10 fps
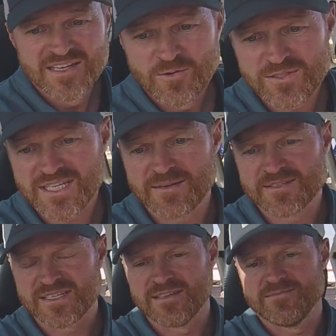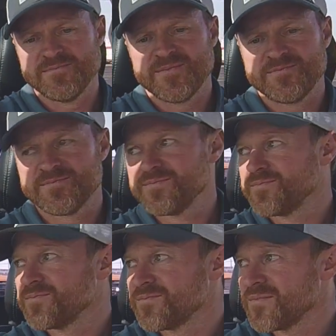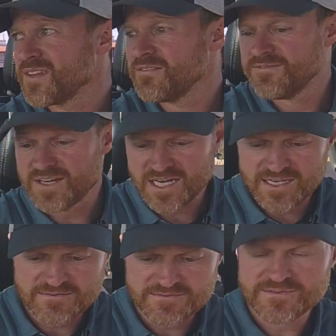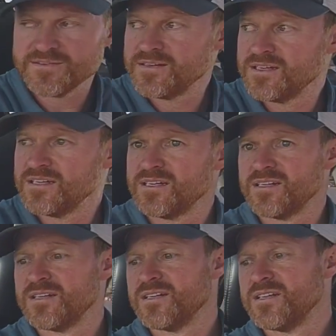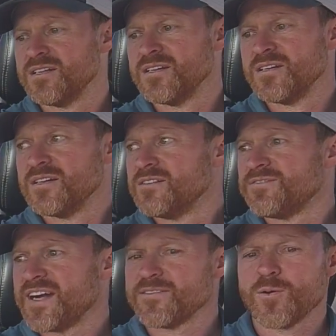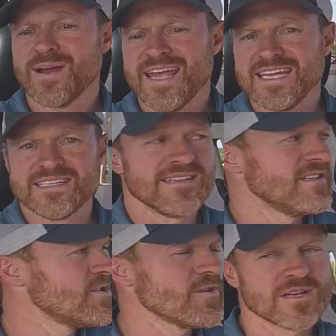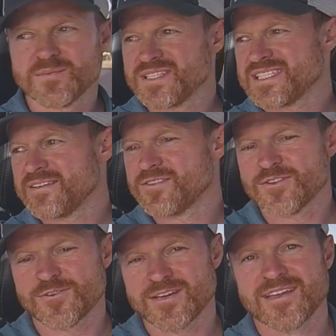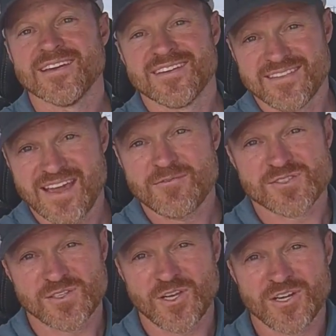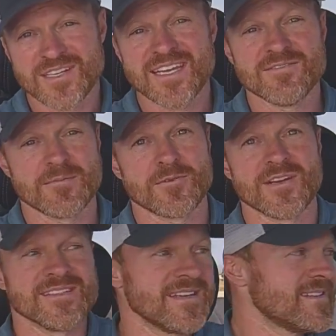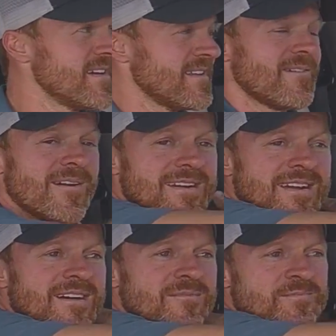What time is it? 5:08. Showed up at 7:30. That was a long day of upgrades, I'll tell you that right now.